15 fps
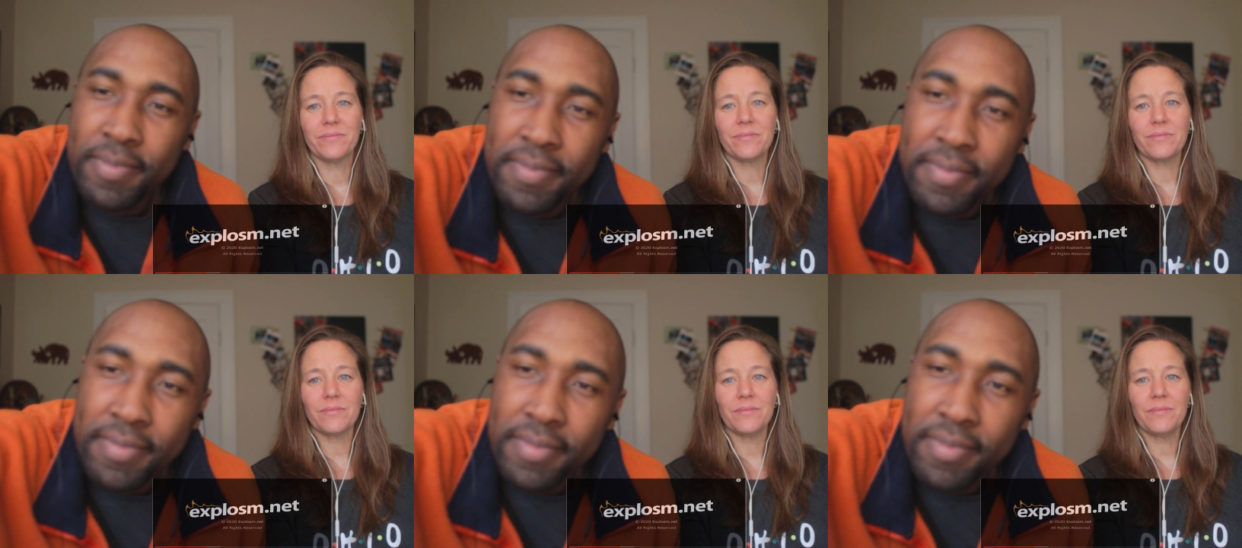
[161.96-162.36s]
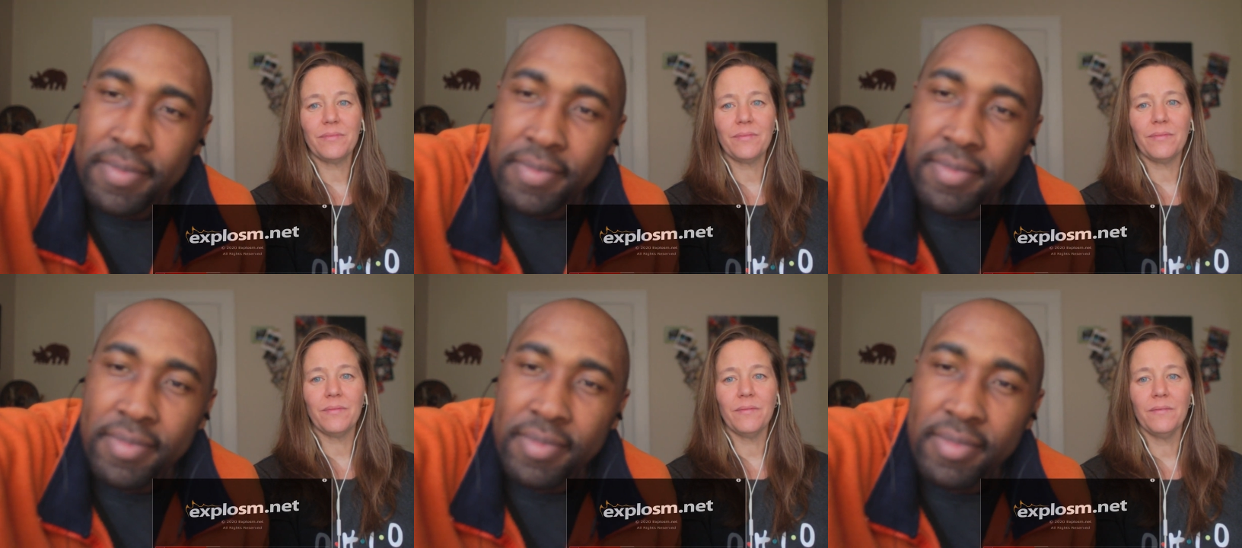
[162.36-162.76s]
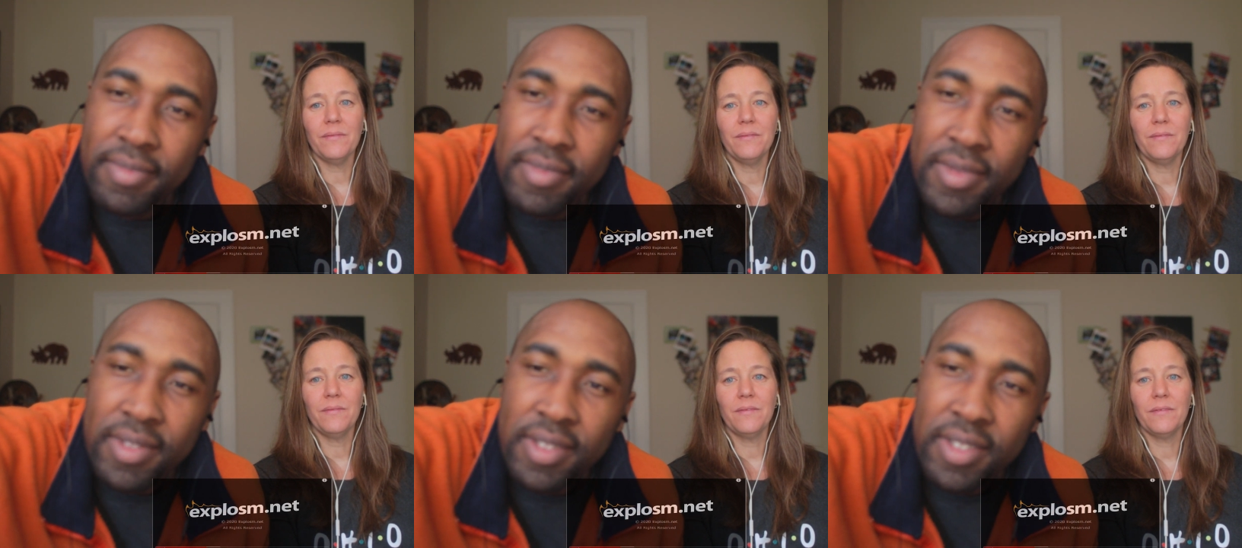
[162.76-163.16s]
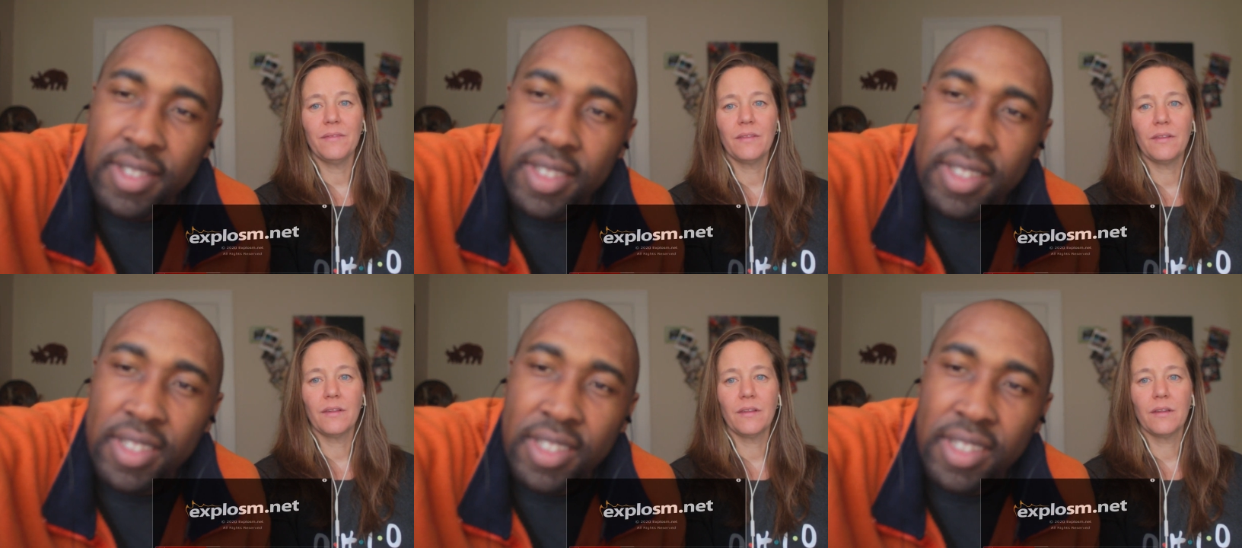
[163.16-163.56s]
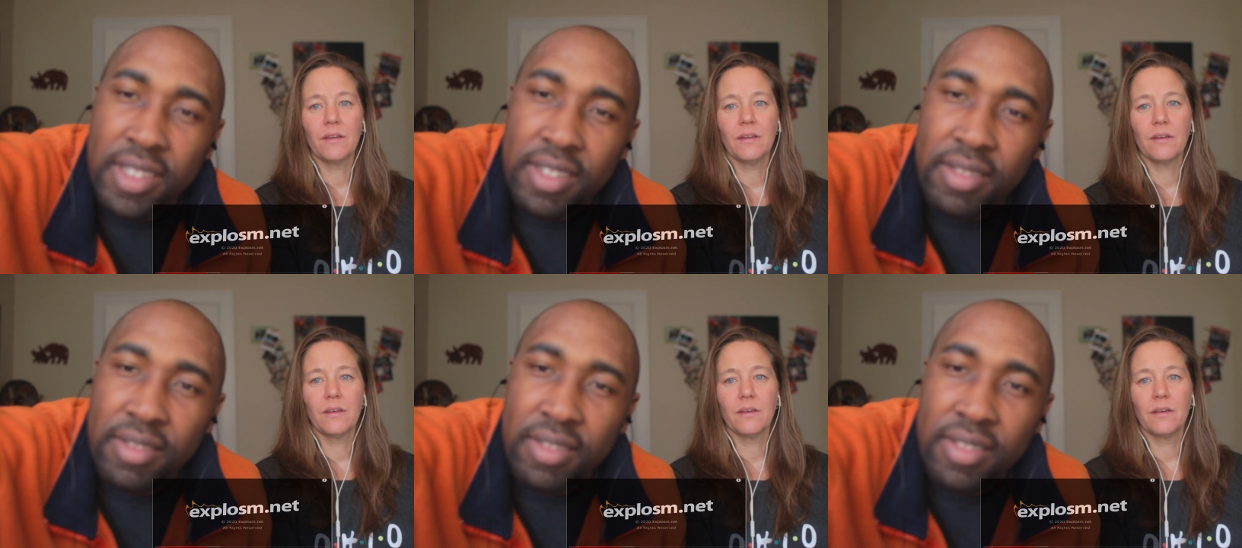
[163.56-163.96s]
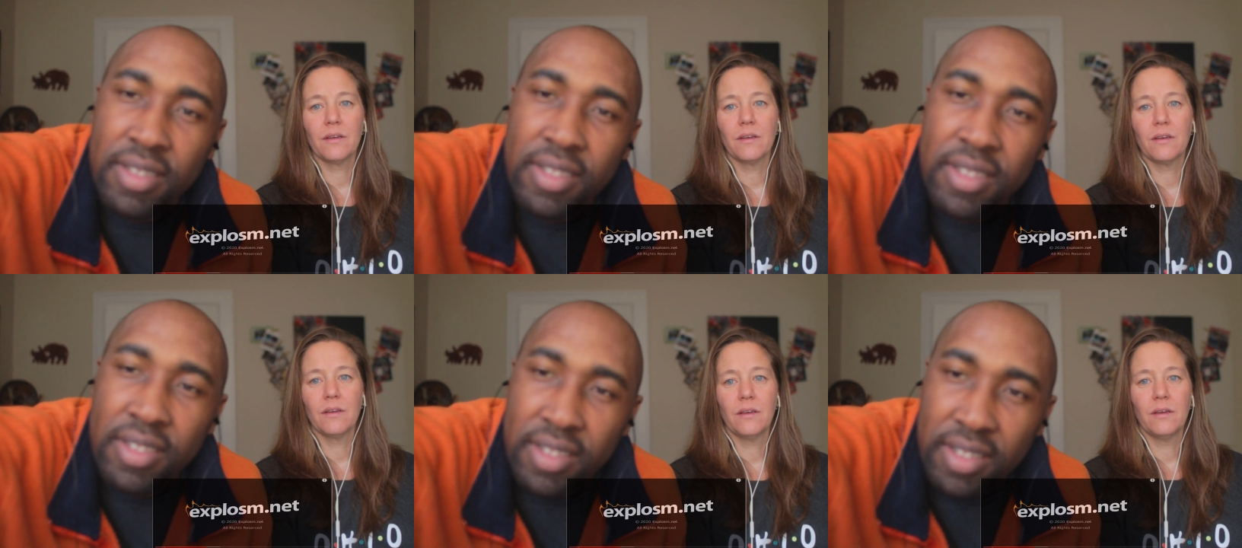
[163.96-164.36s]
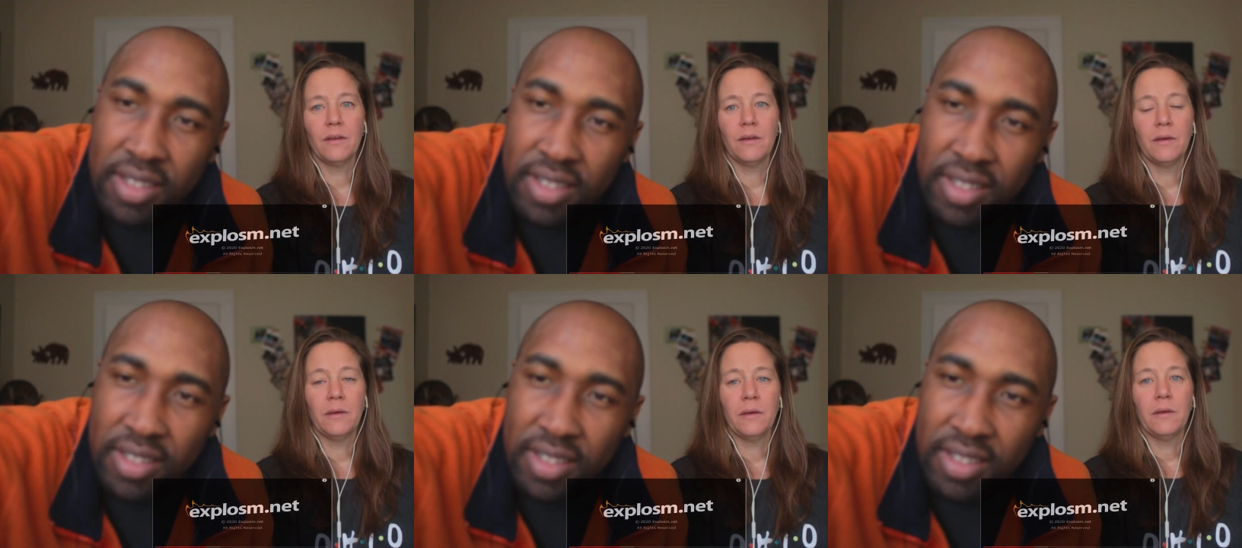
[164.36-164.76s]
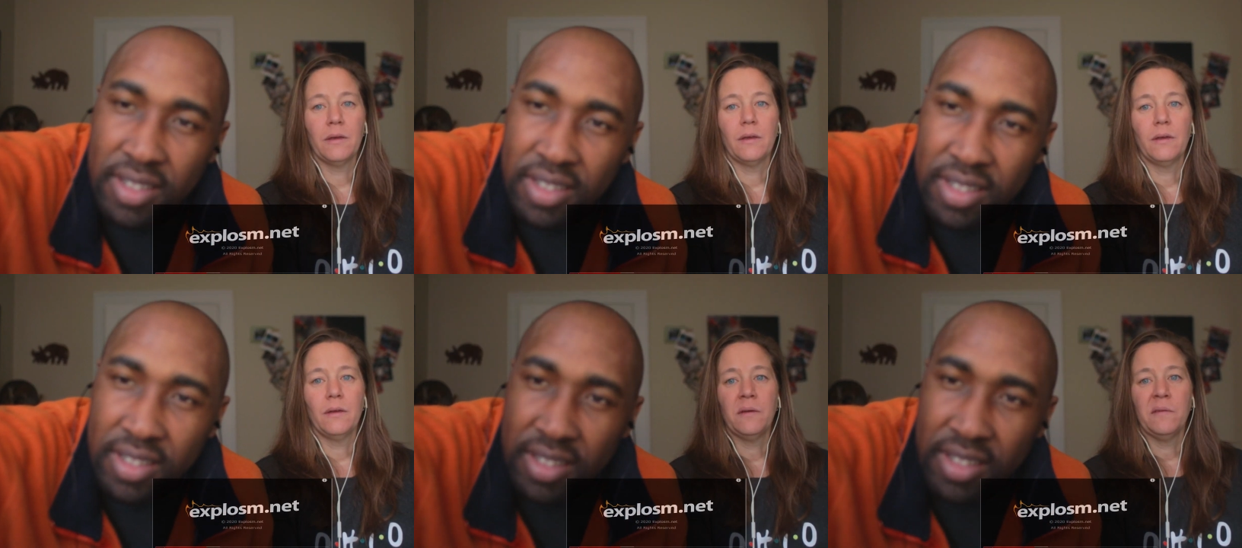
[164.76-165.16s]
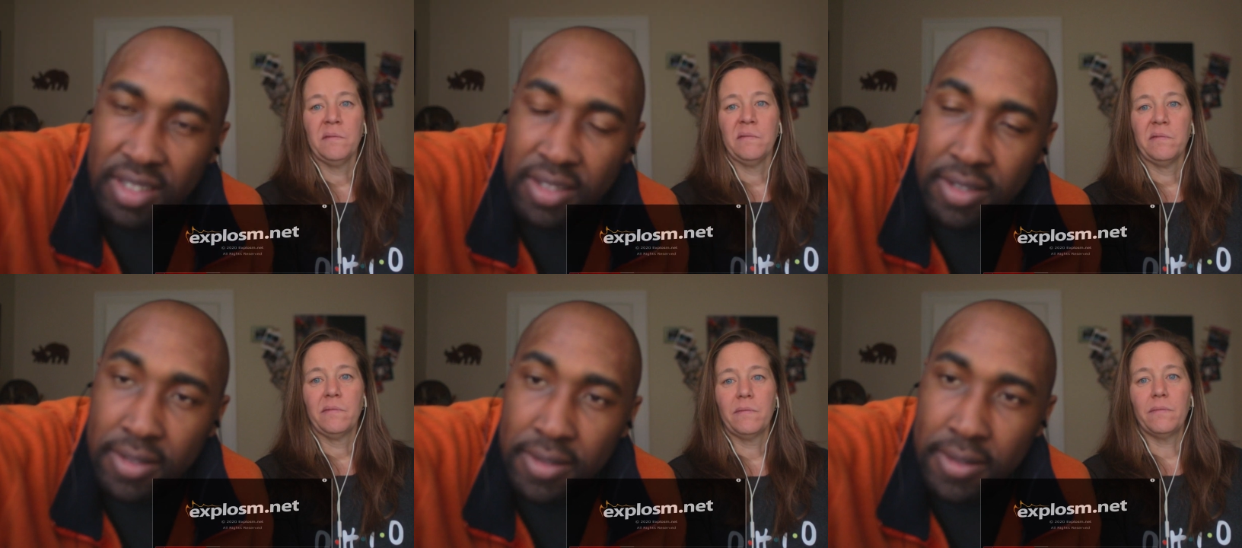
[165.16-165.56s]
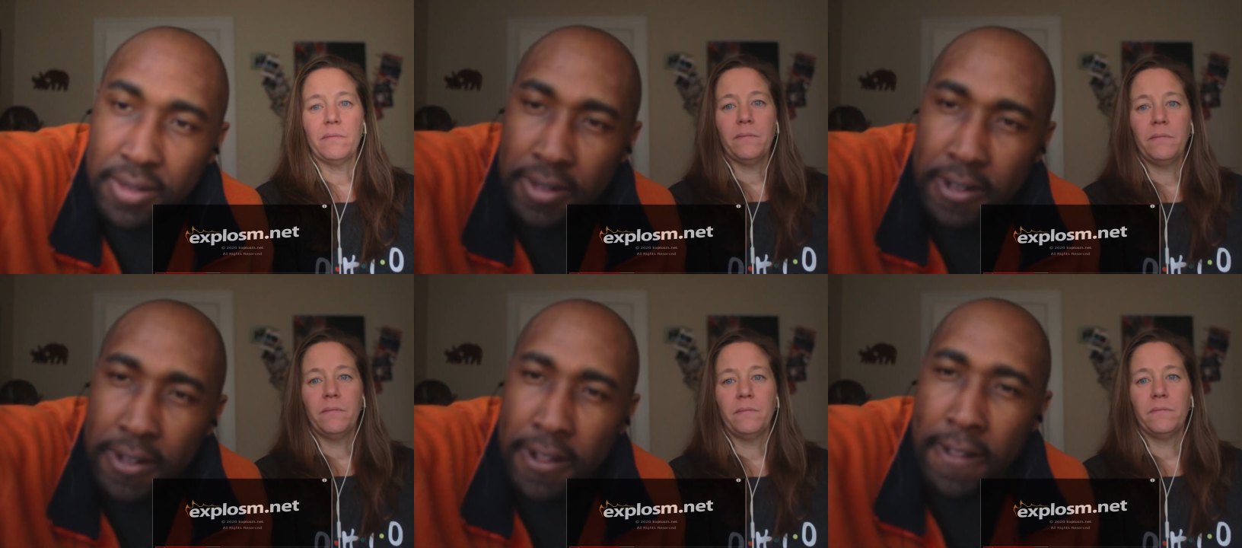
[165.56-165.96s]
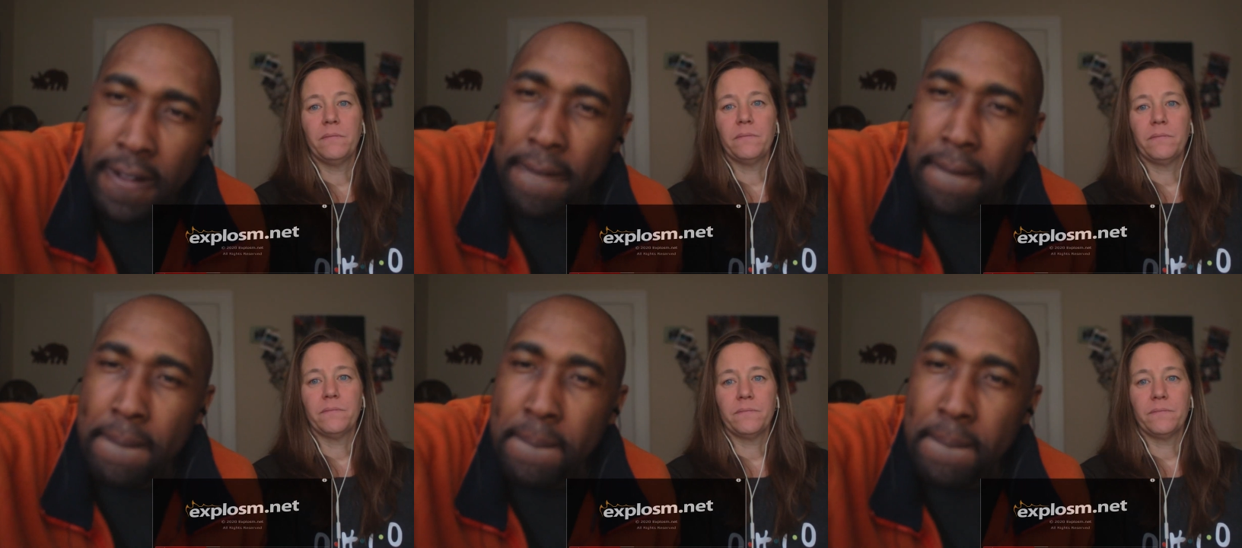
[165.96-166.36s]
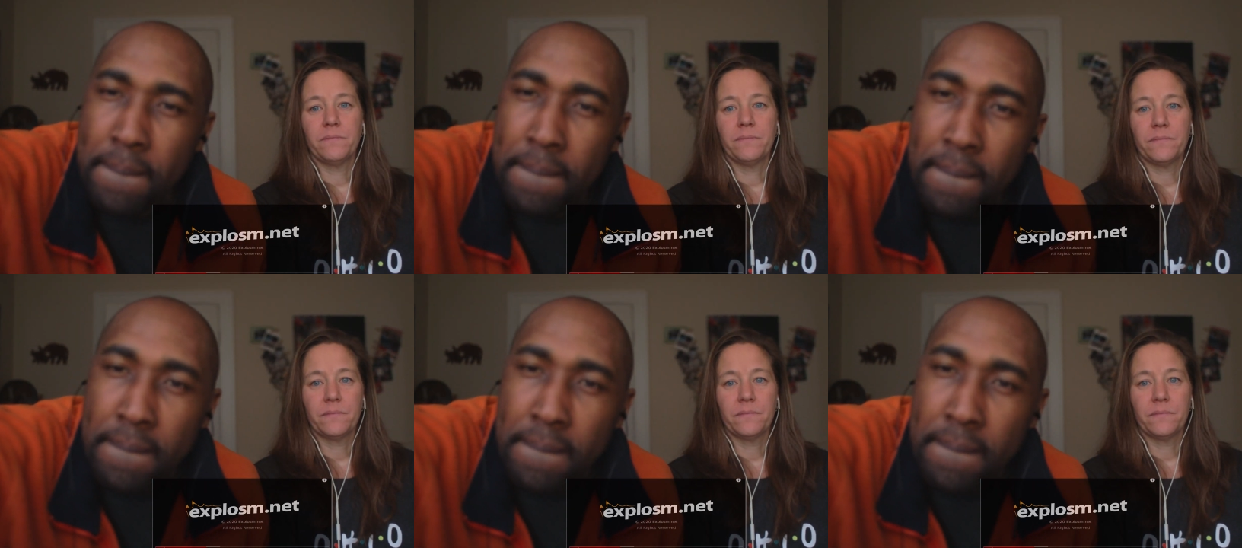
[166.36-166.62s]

Nobody speaks.